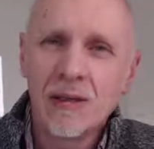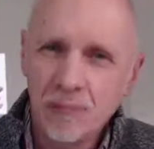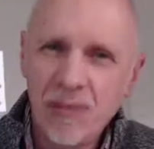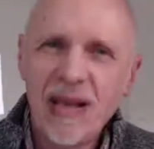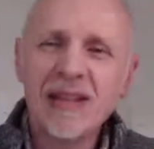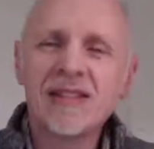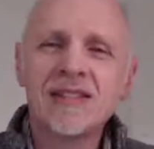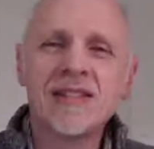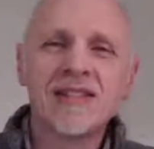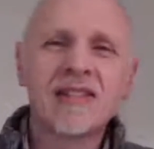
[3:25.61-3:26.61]
Balance
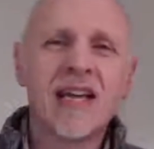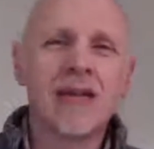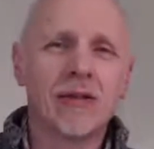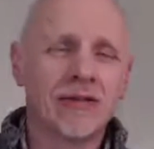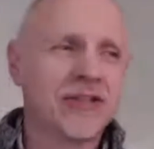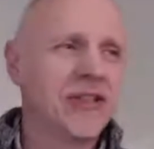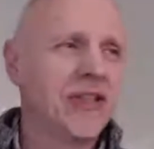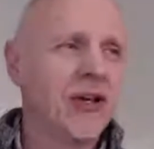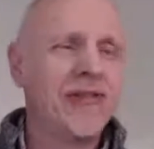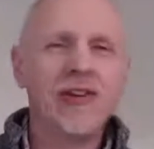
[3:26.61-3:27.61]
the scales.
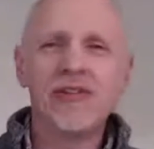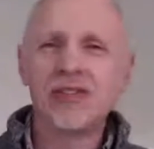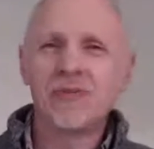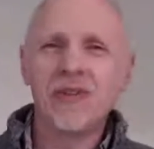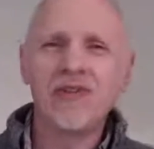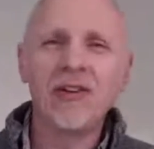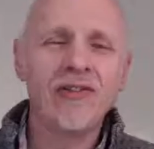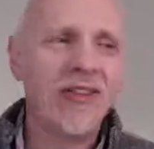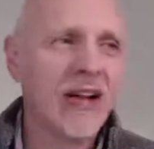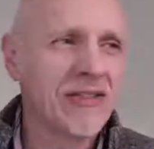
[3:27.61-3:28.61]
If
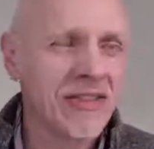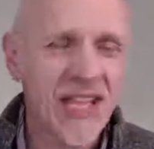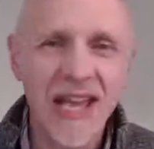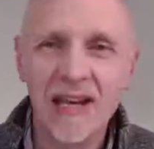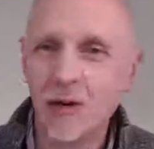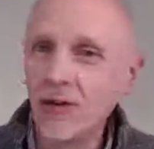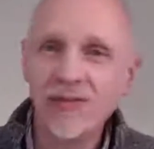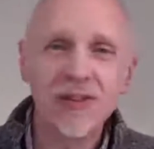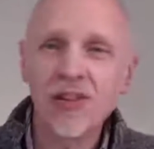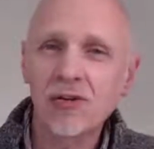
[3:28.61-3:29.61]
you've found 10 or
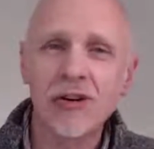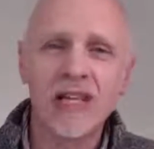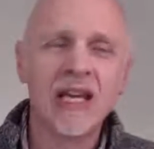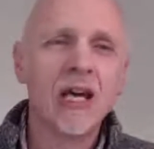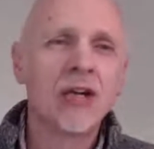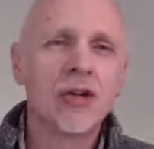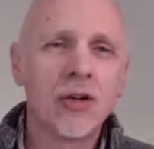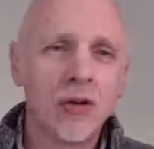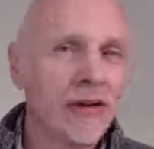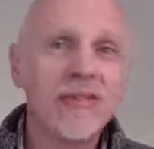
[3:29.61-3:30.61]
even 3
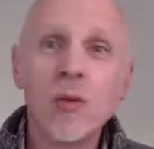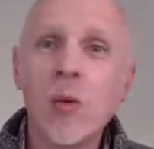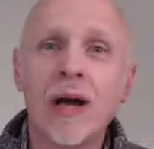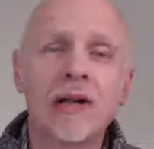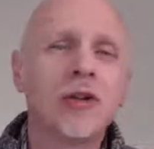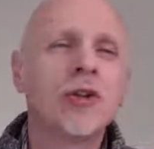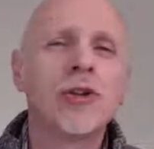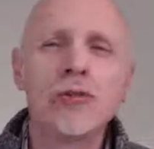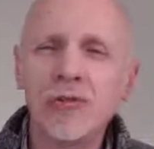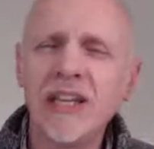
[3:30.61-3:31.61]
or even 1
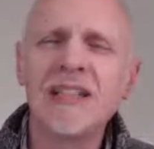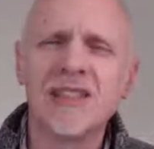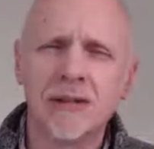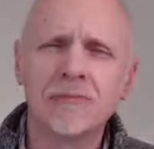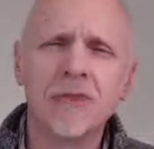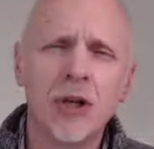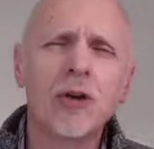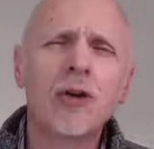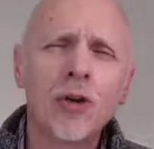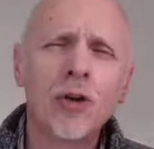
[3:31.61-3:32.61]
good reason,
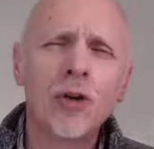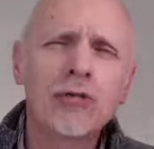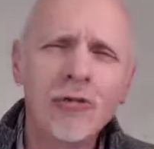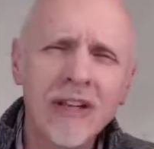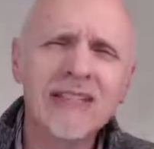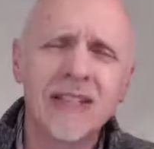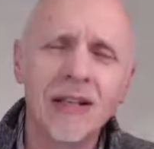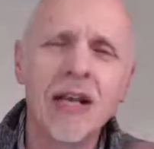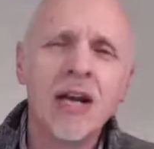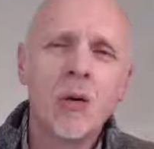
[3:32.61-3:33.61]
good
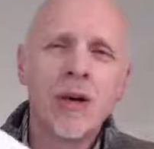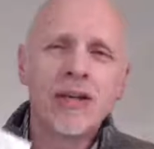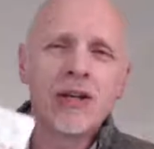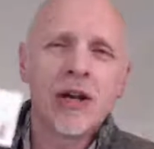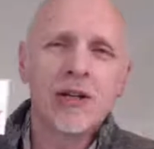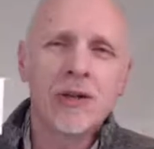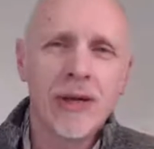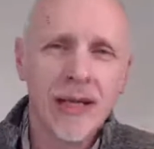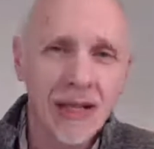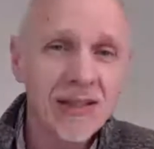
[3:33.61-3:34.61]
reason why you can't do
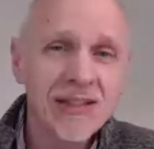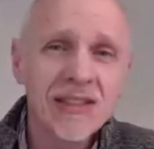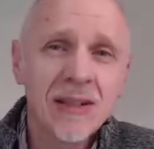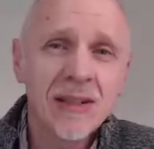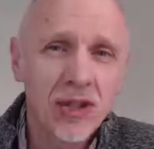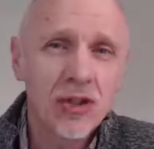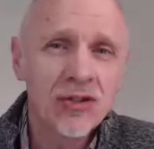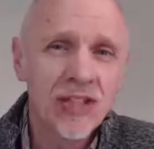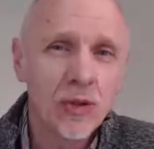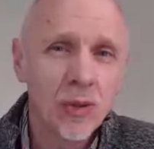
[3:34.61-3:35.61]
it. And this is something you
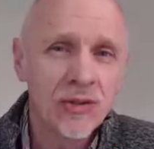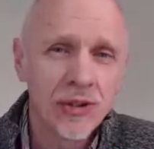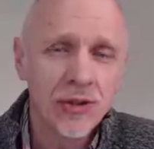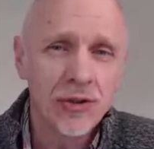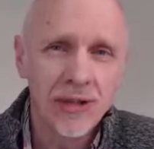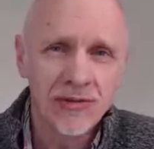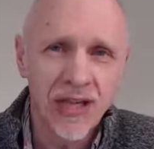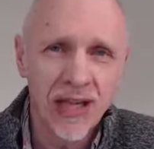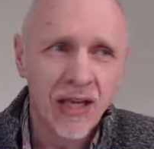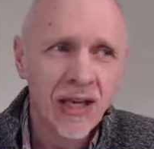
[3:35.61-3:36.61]
say you want to do, don't
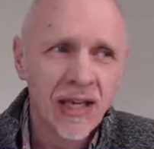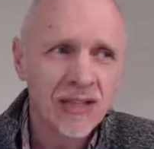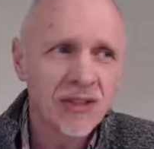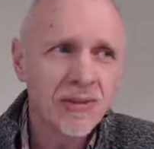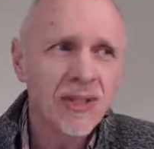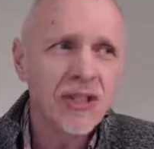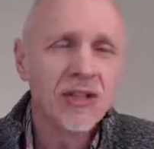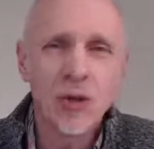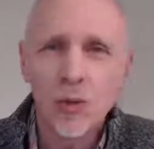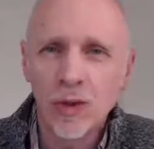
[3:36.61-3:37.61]
forget. It's not something you
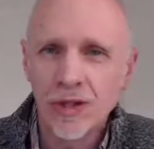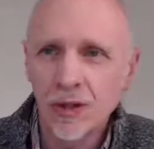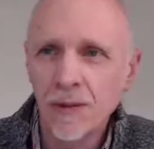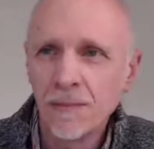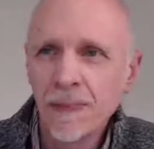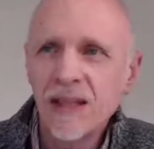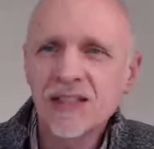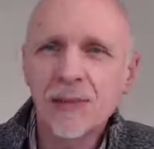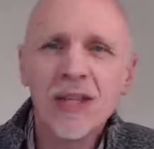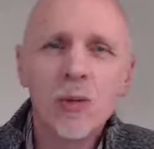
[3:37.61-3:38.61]
don't want to do. It's
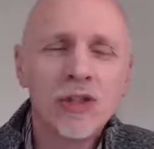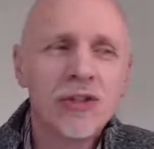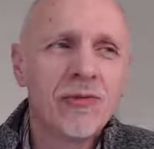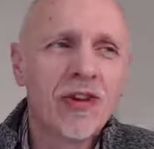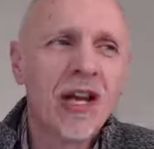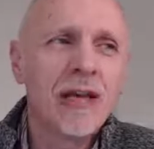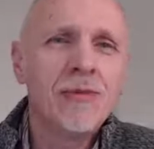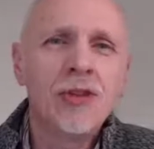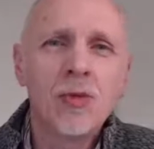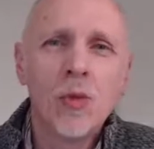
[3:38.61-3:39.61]
something which you've
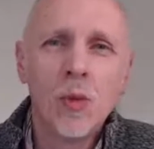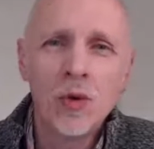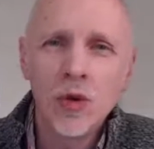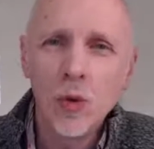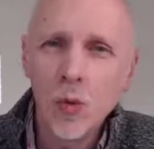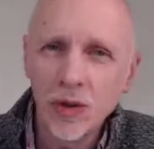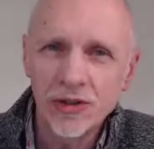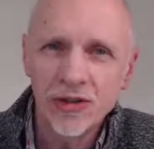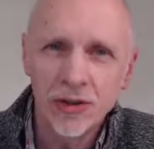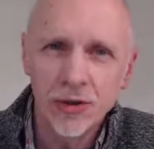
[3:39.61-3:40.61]
claimed you
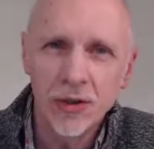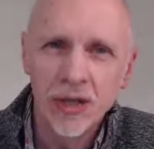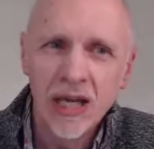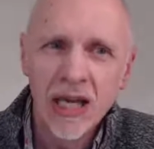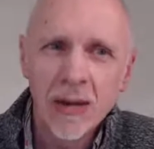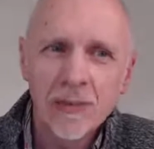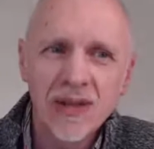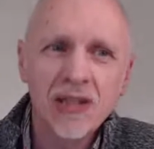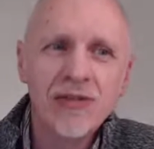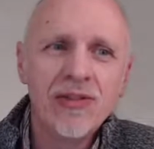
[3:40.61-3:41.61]
want to do, but
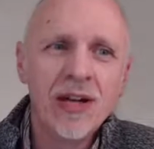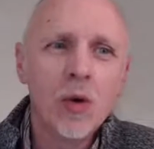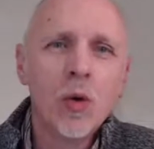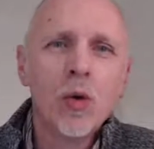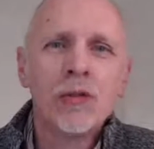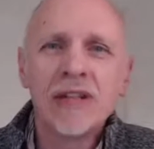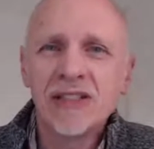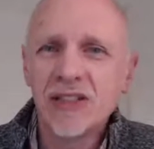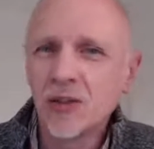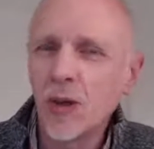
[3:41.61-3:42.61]
then you find all the
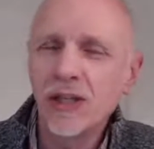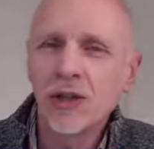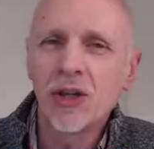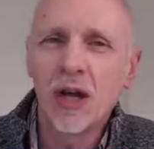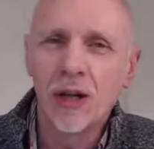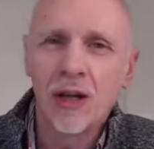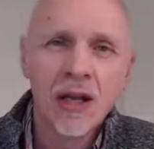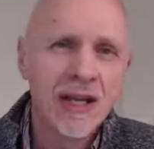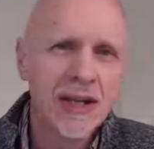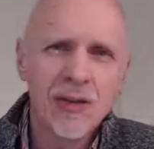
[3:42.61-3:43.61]
reasons why you can't.
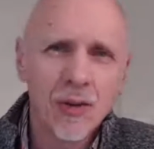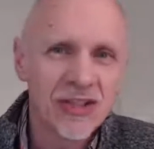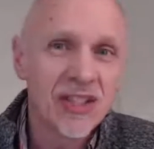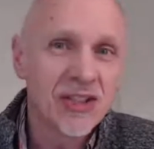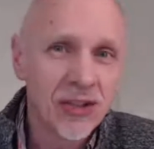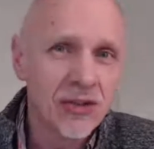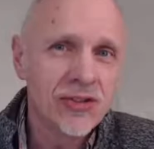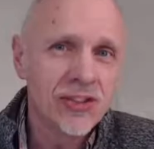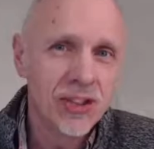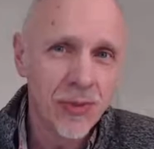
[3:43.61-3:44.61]
In other words,
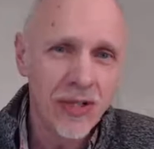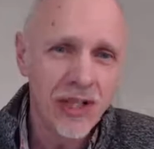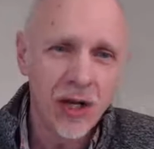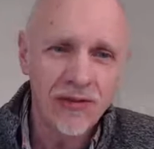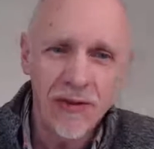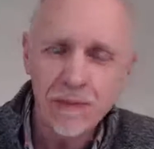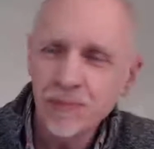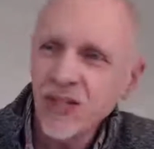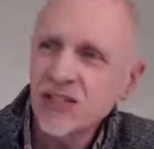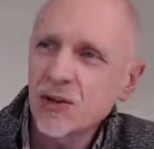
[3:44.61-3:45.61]
excuses to put it off.
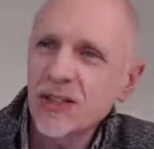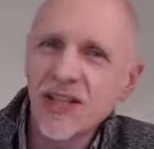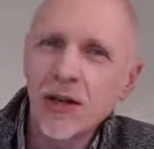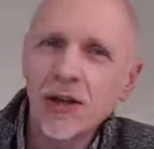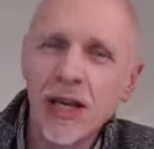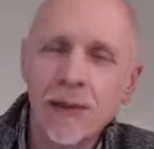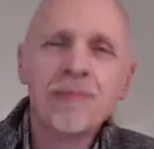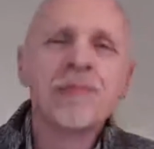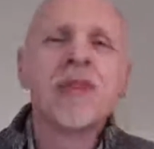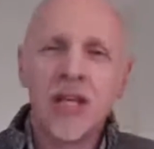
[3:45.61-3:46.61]
So I say, okay,
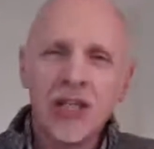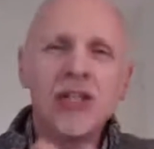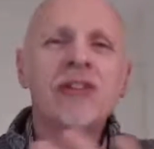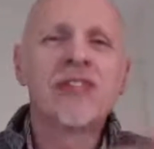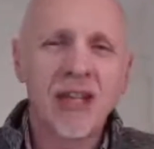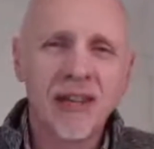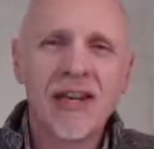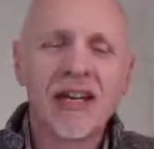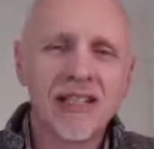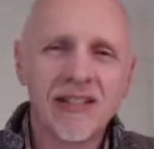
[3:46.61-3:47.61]
you've done the
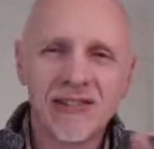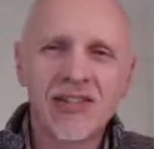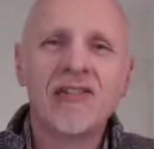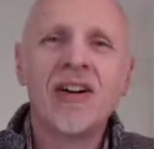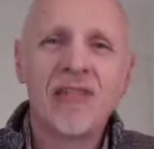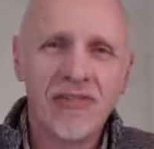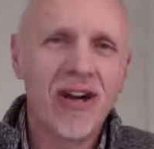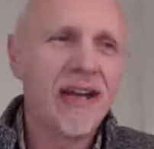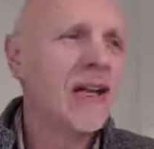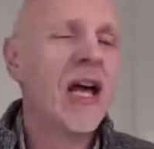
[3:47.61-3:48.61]
negative stuff.
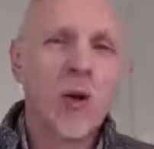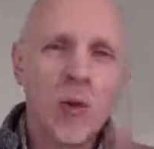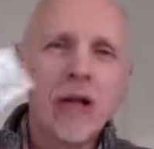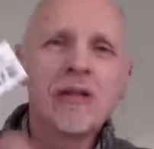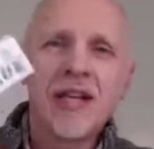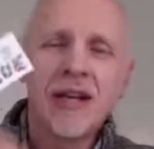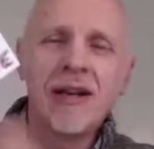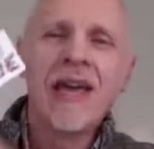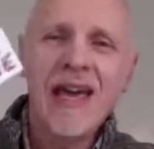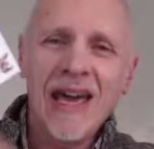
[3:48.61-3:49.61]
Fine. Well done.
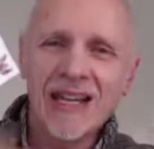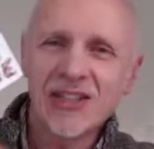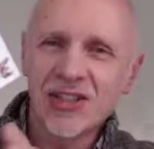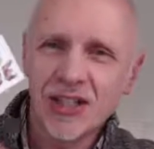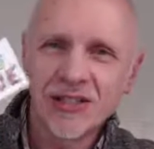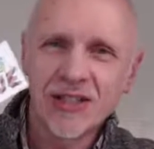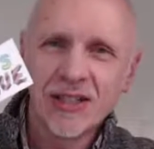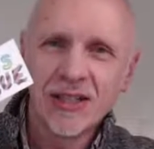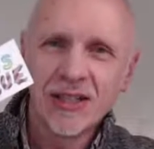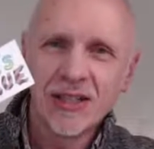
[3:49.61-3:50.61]
Excellent.
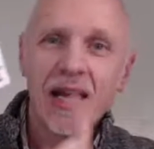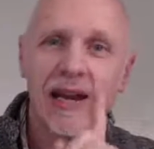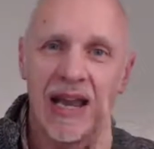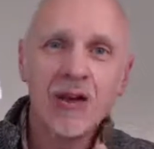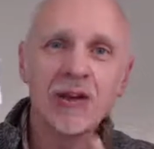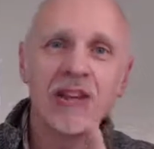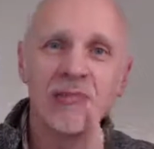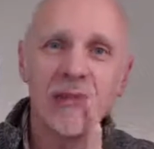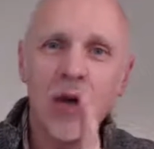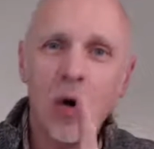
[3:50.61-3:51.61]
Now
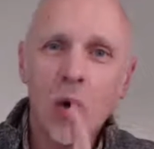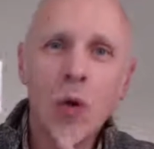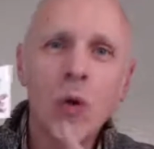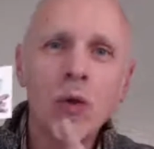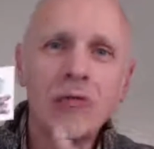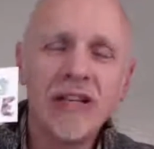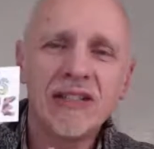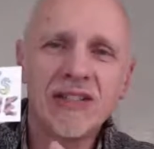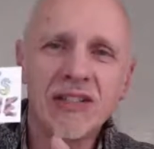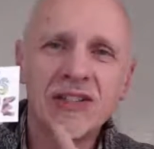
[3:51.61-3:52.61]
give me all the
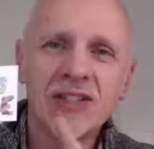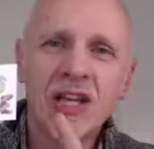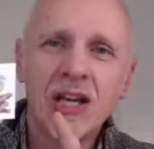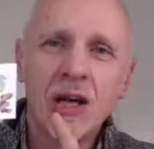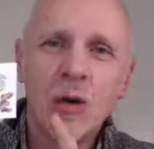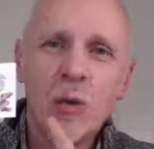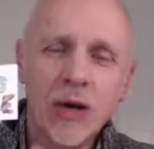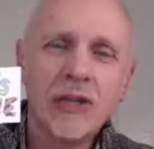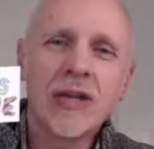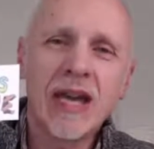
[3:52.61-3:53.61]
reasons
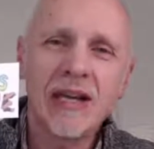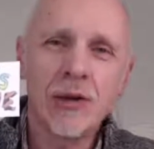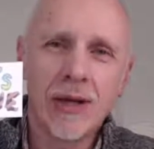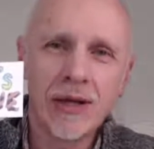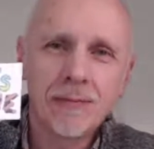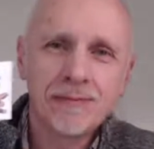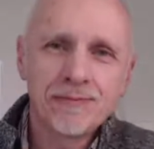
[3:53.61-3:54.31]
why you can do it.